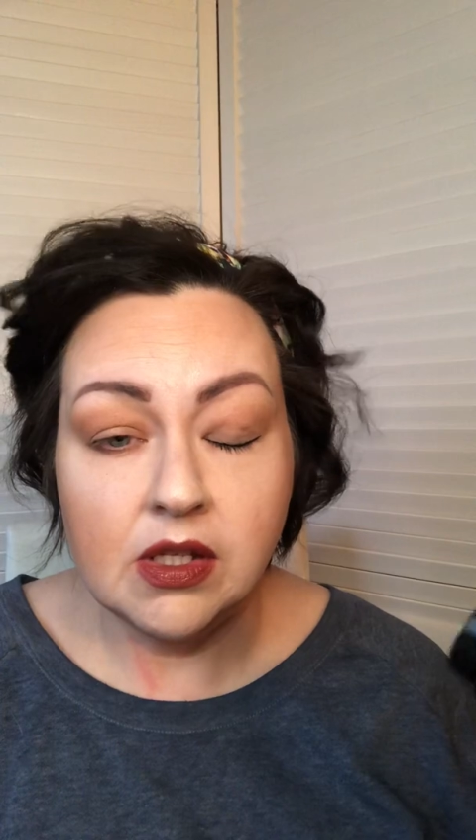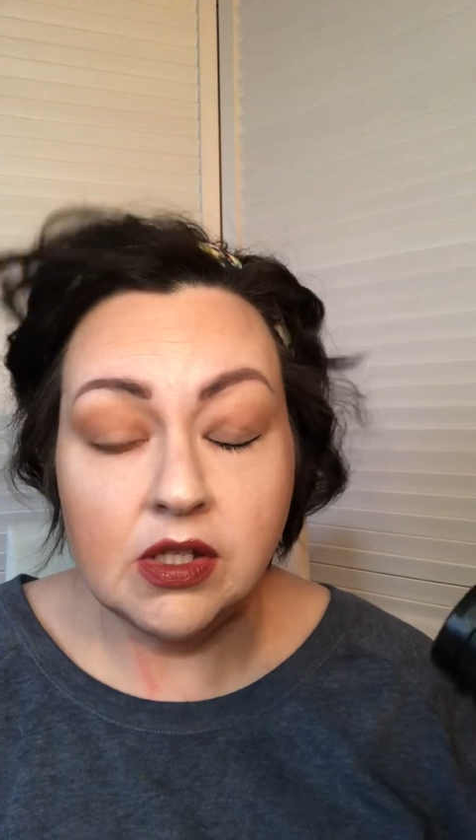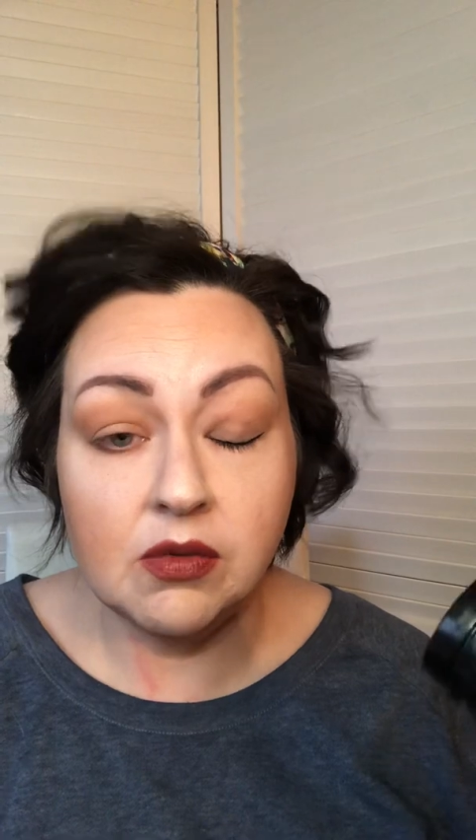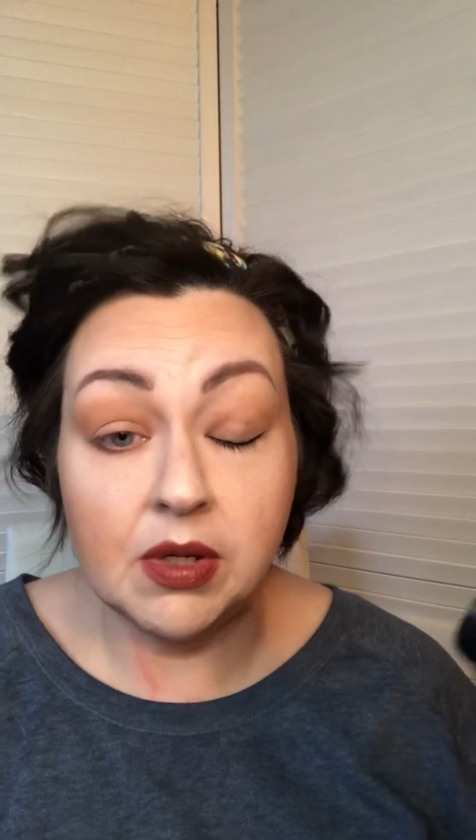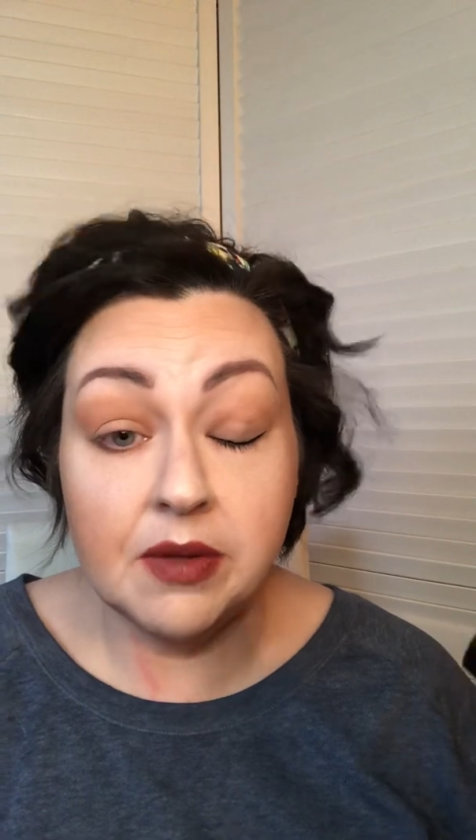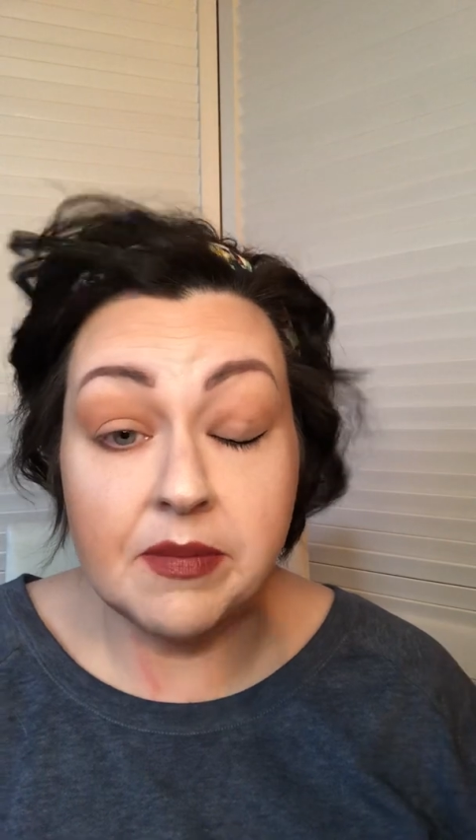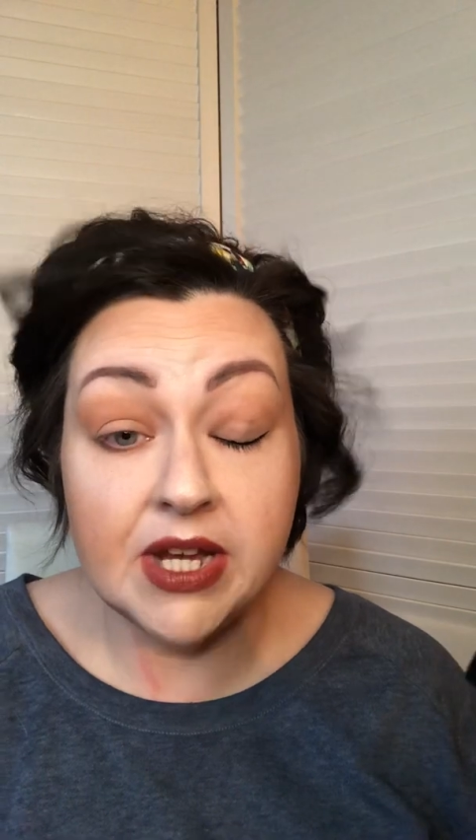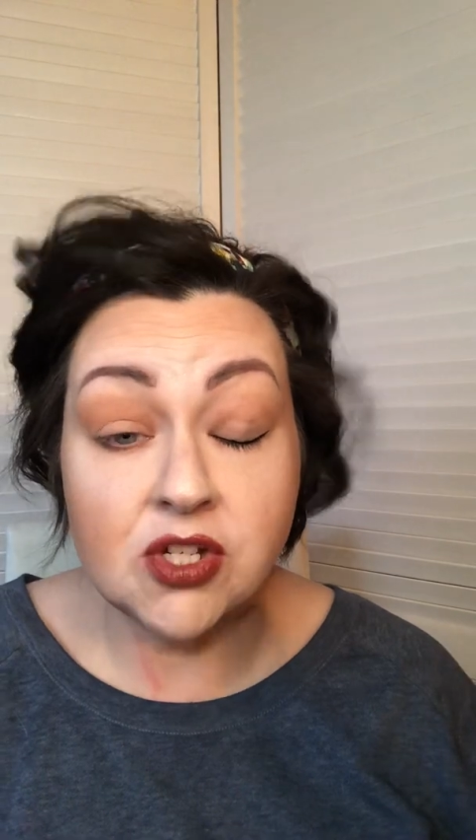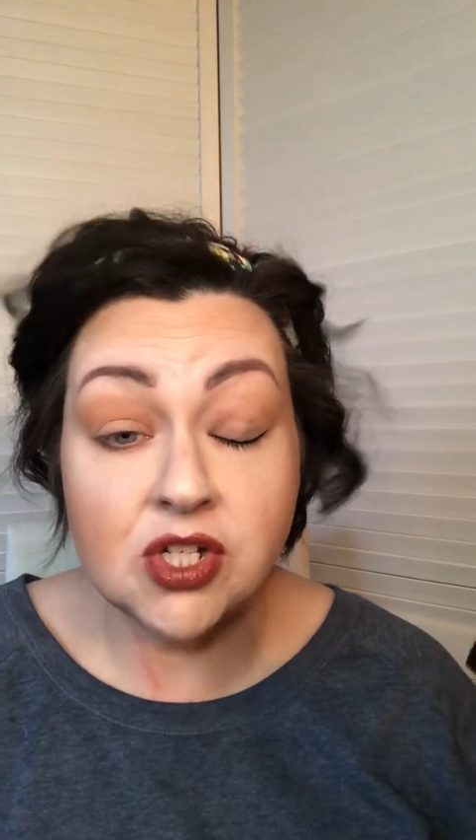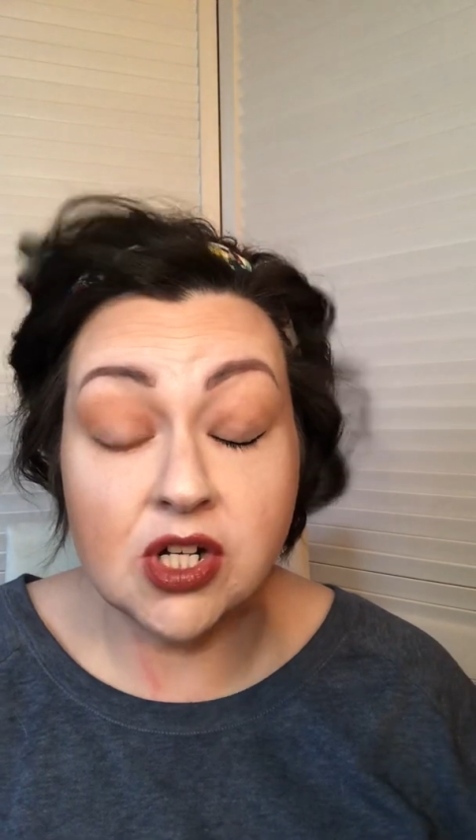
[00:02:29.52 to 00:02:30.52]
You wanna
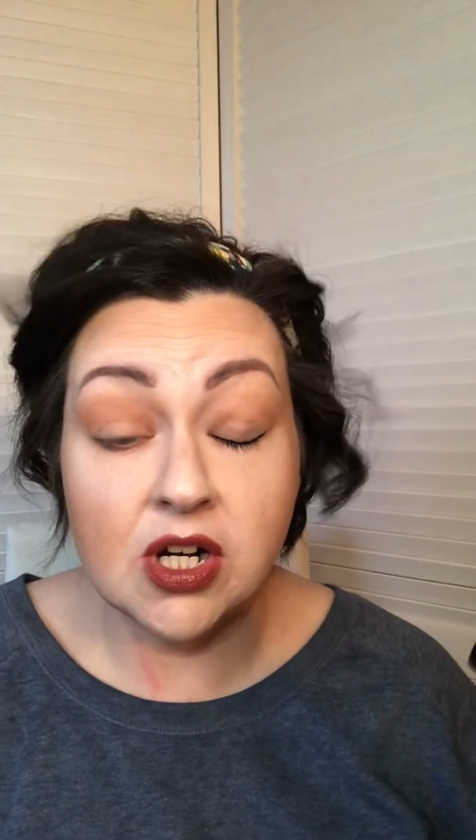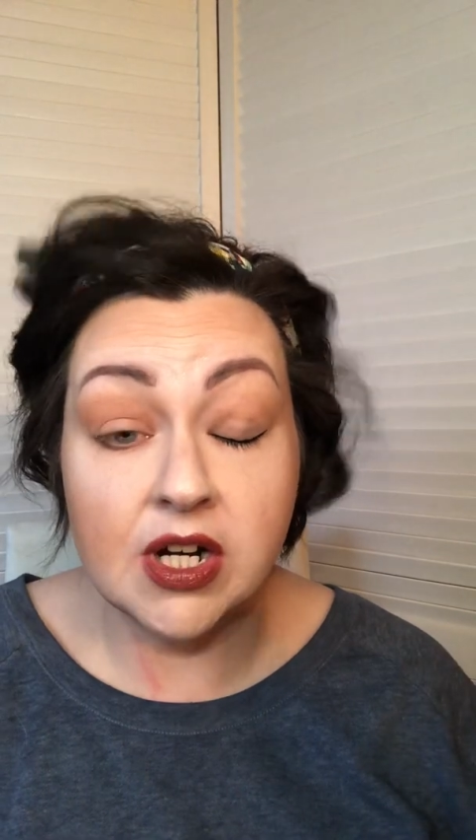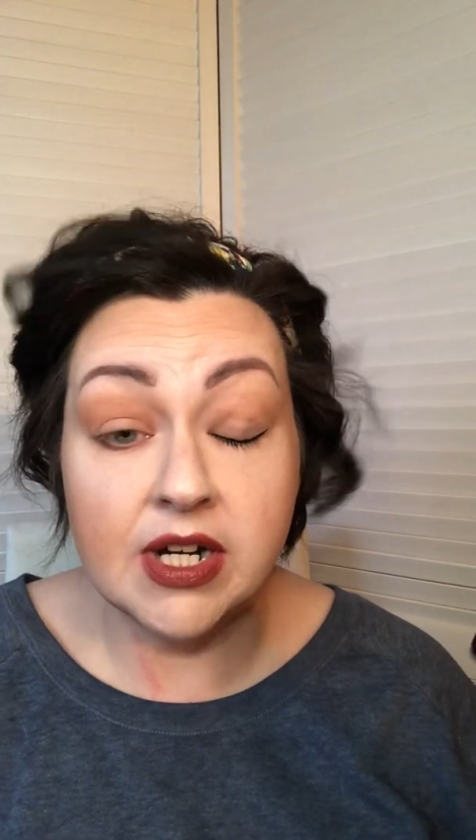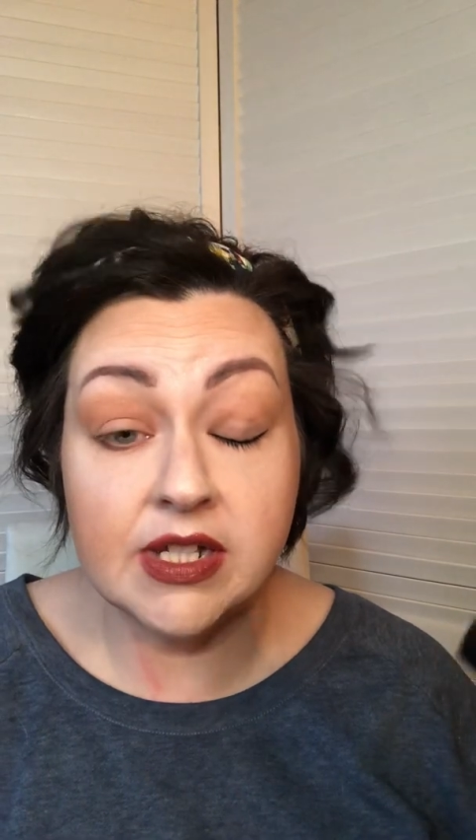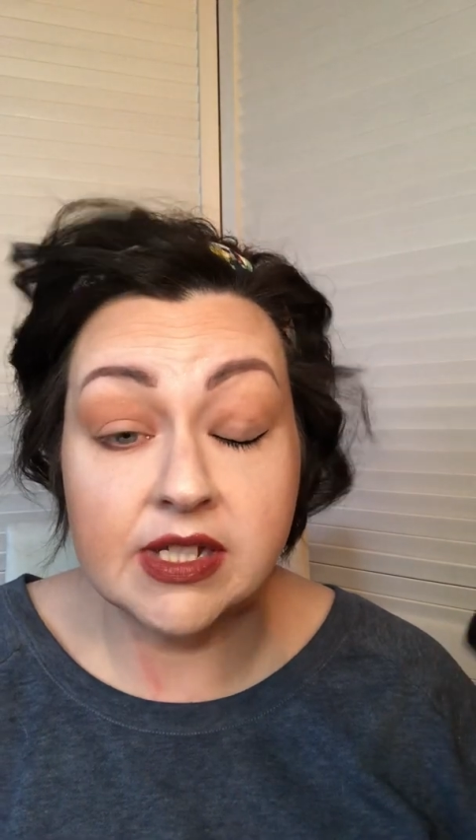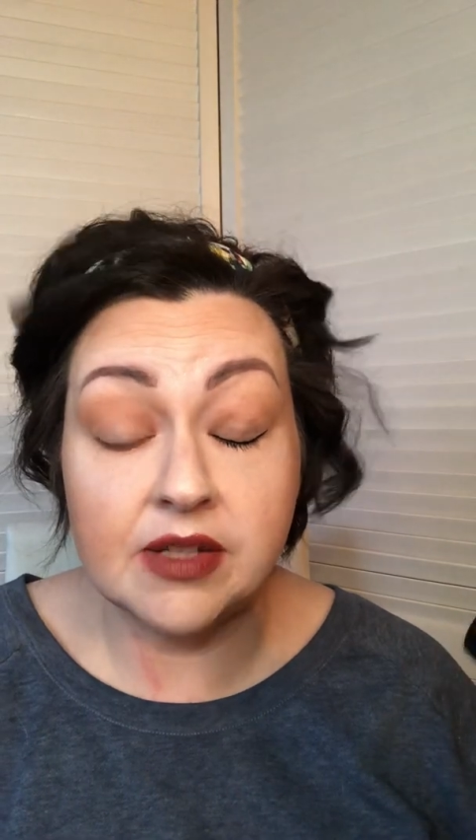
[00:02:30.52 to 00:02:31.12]
make sure it is